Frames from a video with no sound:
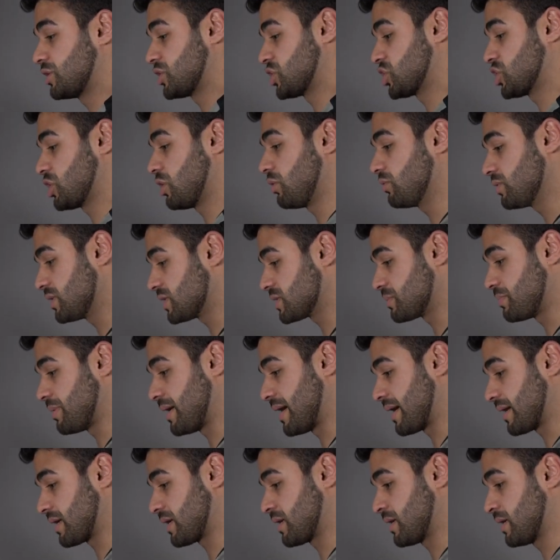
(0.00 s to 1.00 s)
your shoulders
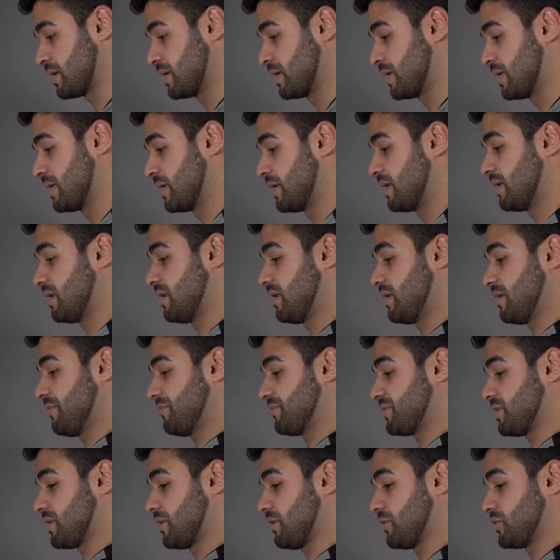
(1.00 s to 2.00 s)
back,
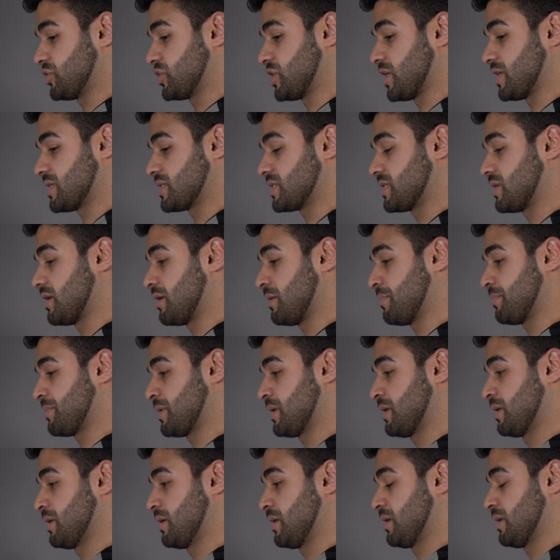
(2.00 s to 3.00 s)
lifting your chest up,
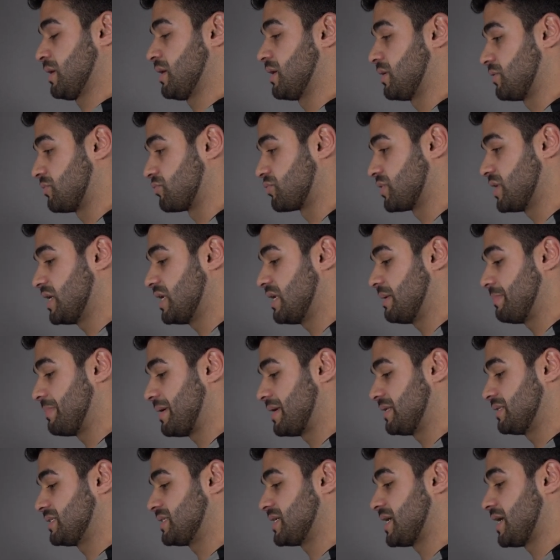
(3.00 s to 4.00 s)
and really
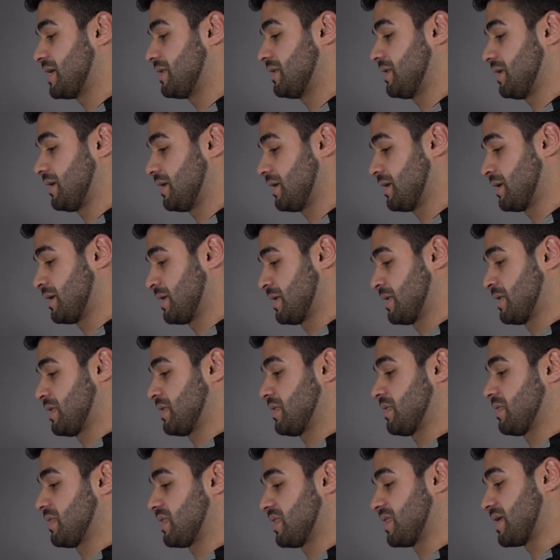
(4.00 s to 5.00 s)
maintaining
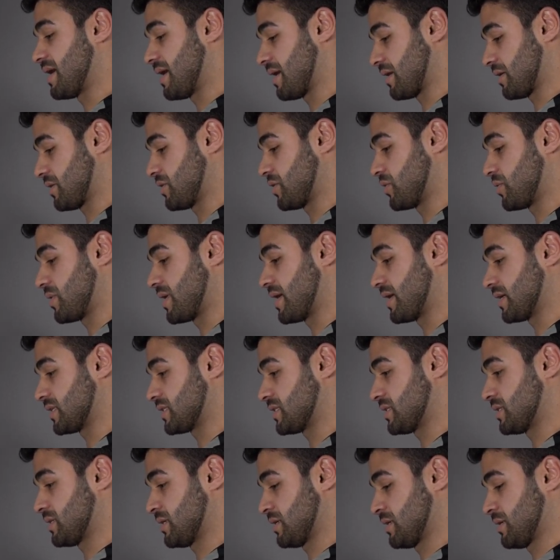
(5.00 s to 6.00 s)
that
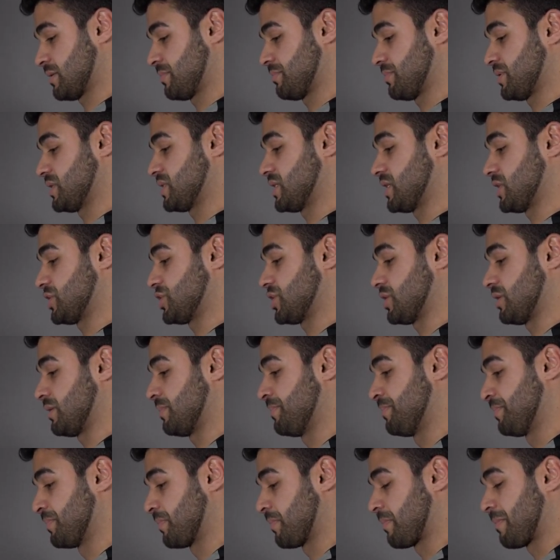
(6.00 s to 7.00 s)
correct position.
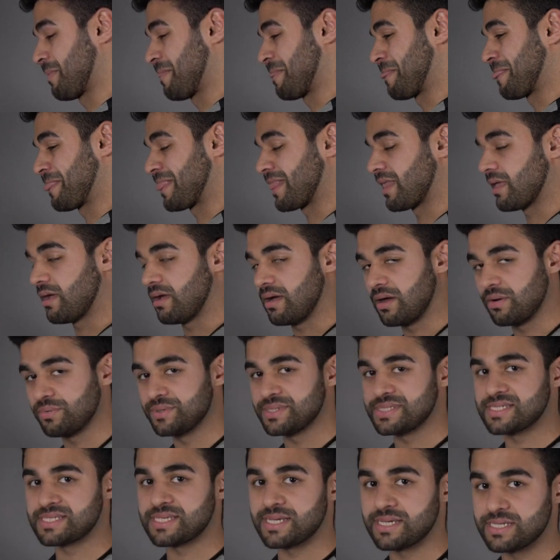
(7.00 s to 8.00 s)
I
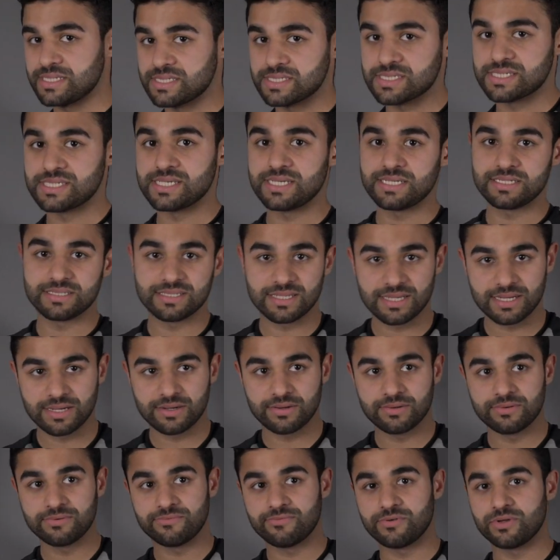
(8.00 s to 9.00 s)
would say sit
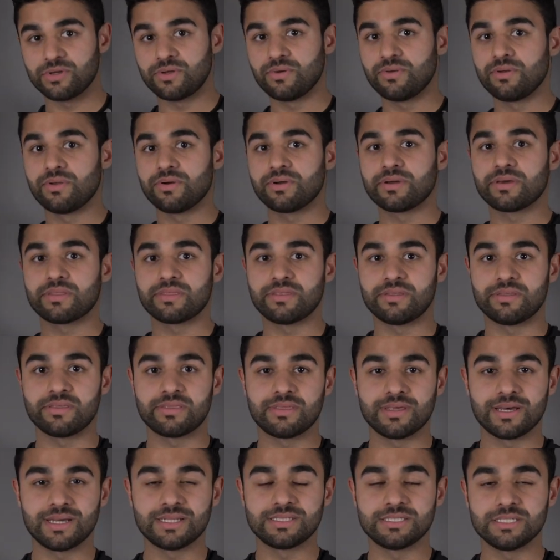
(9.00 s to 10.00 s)
down for no longer than
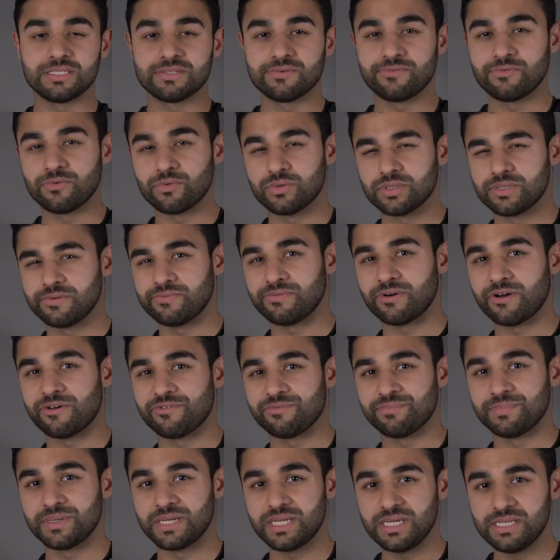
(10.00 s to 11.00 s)
30 to
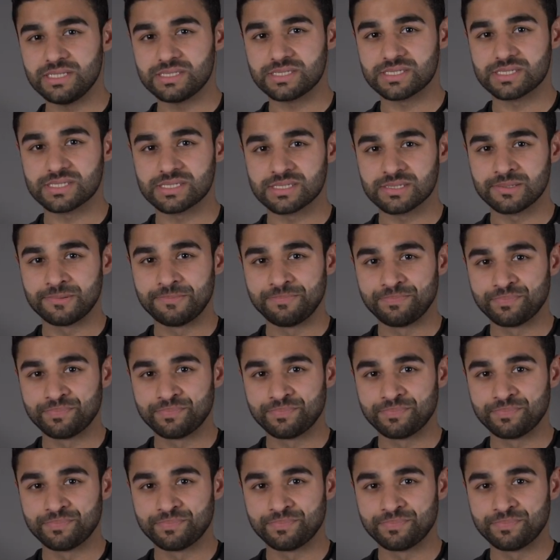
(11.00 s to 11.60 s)
45 minutes